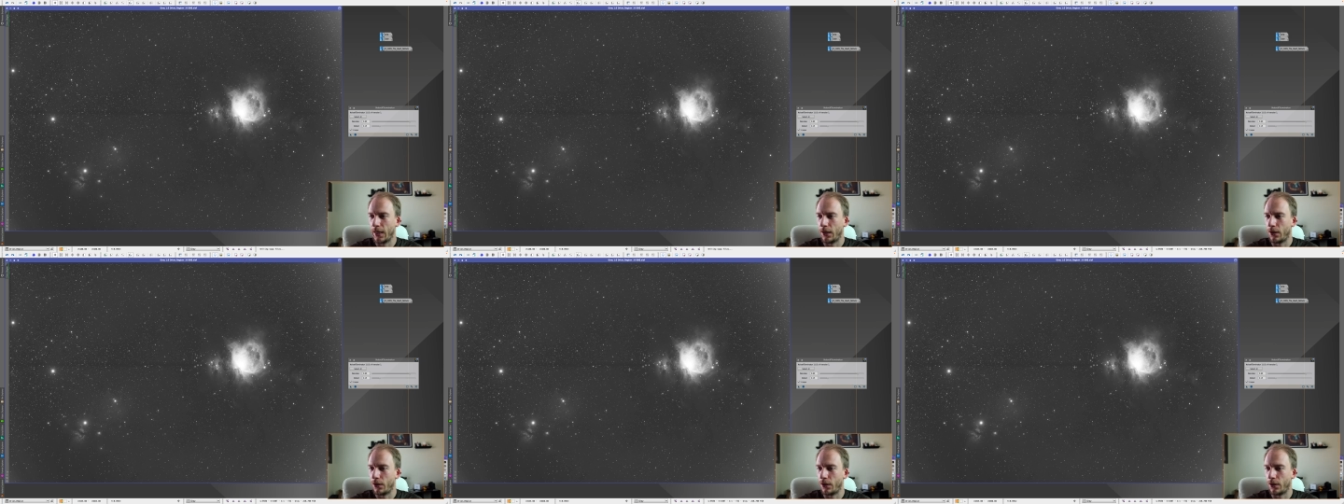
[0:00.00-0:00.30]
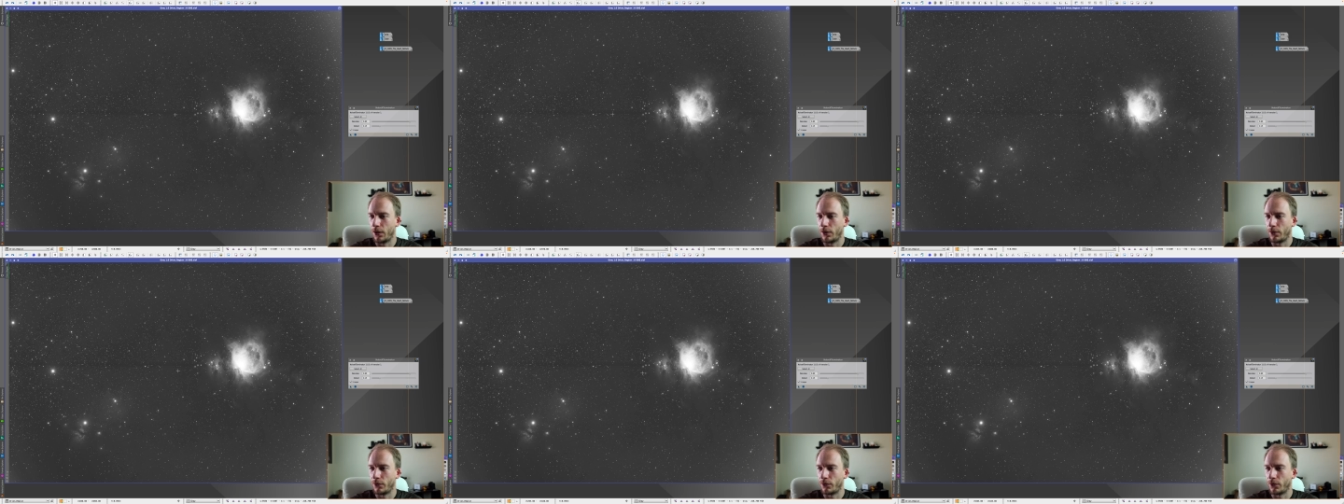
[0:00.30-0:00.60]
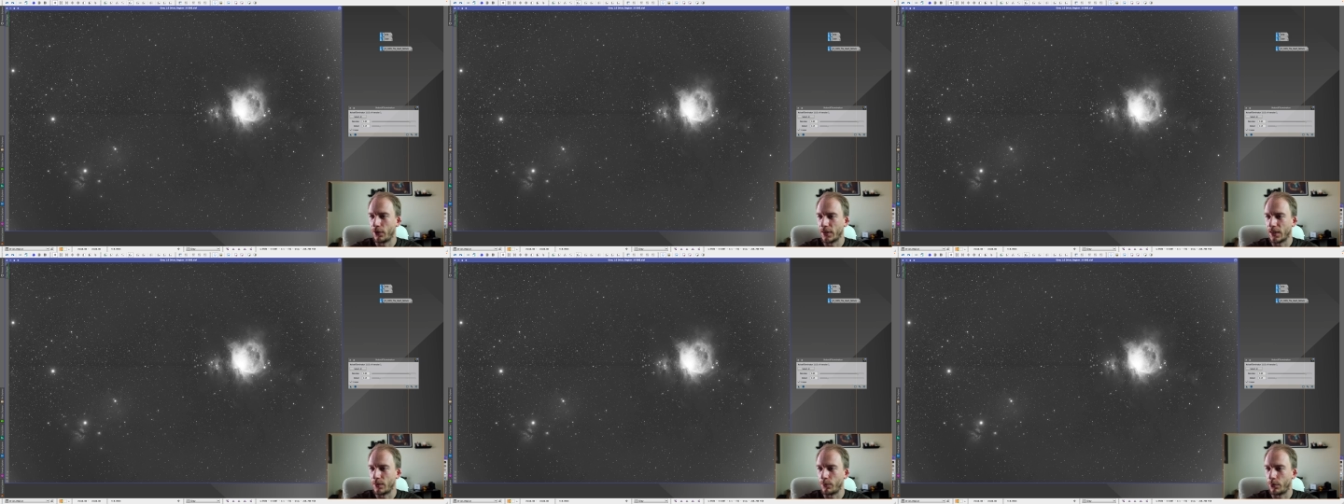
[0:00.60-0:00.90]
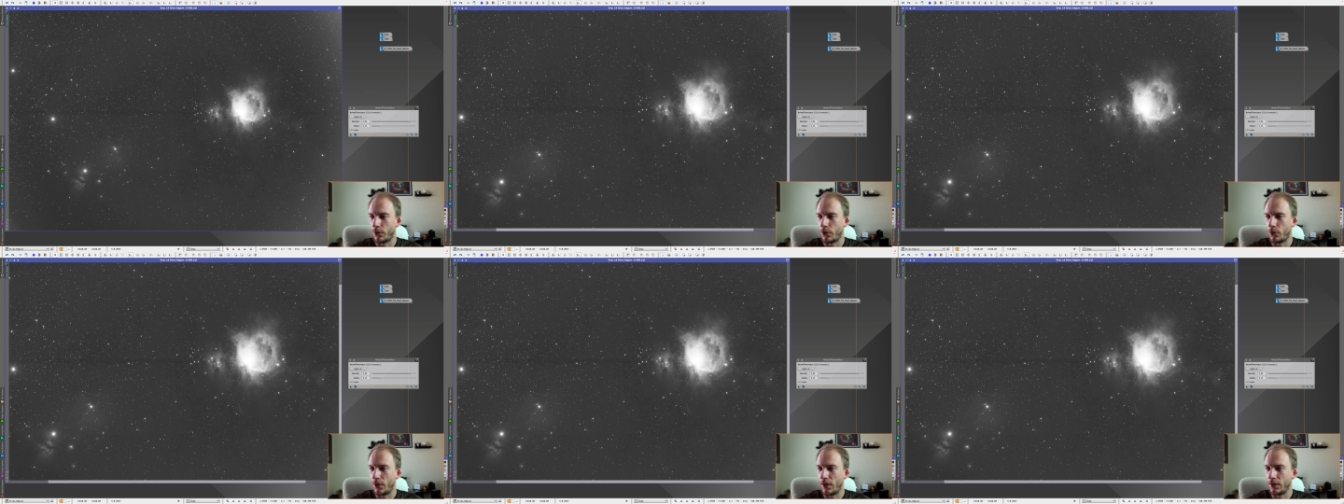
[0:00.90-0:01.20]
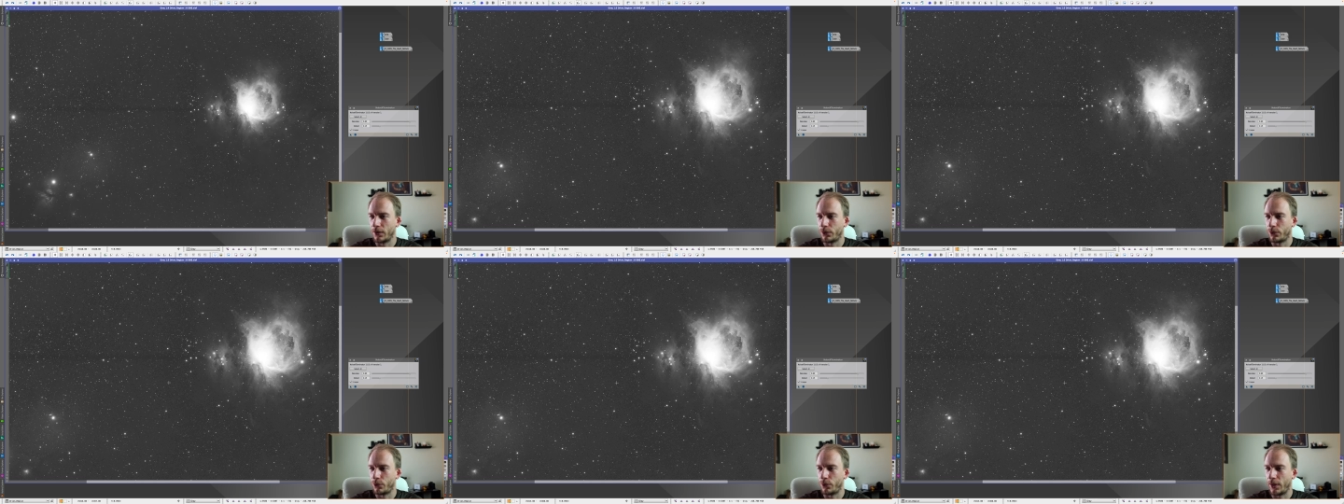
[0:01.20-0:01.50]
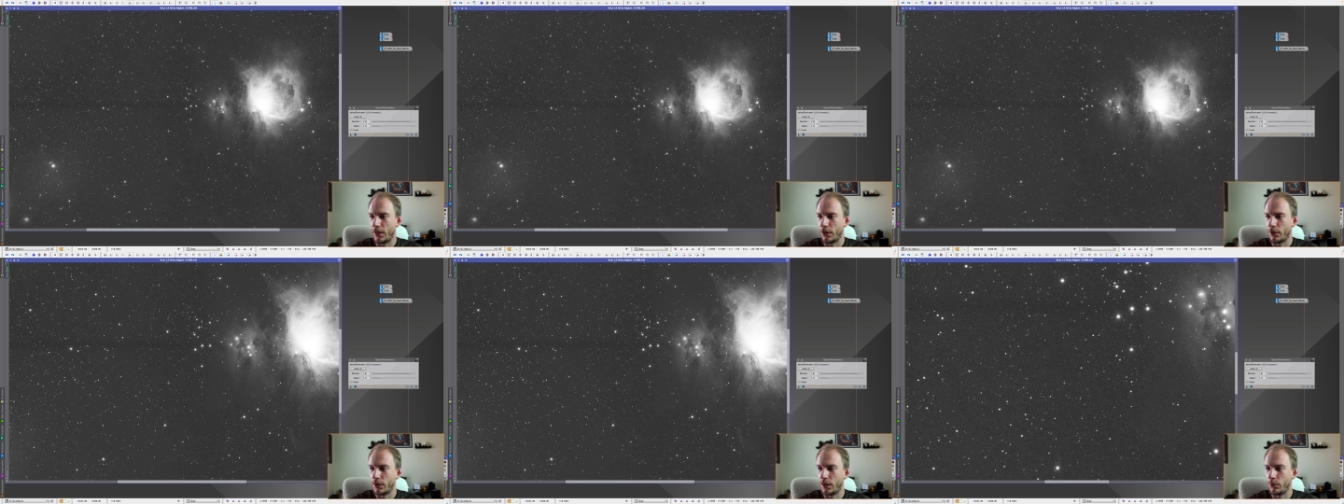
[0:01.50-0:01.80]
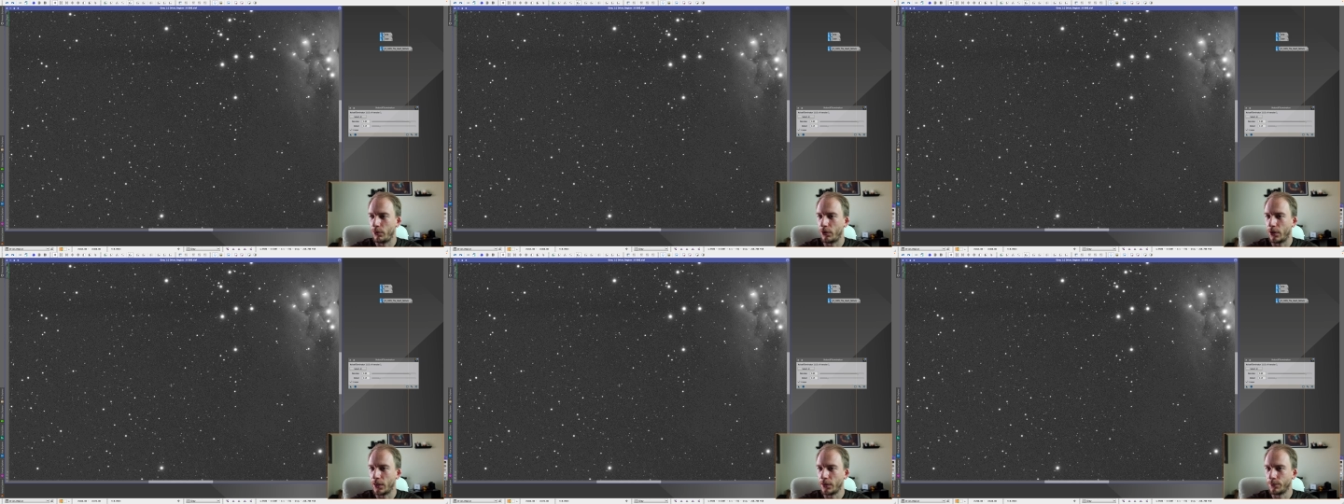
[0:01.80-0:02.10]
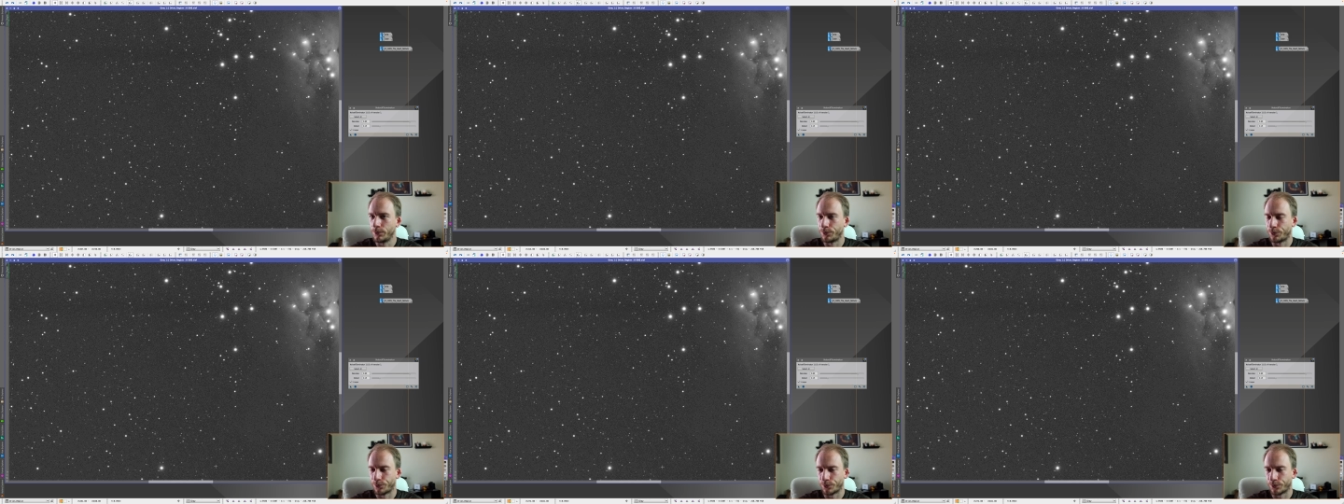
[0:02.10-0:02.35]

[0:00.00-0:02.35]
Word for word: Uh, for example, around the Ran Nebula.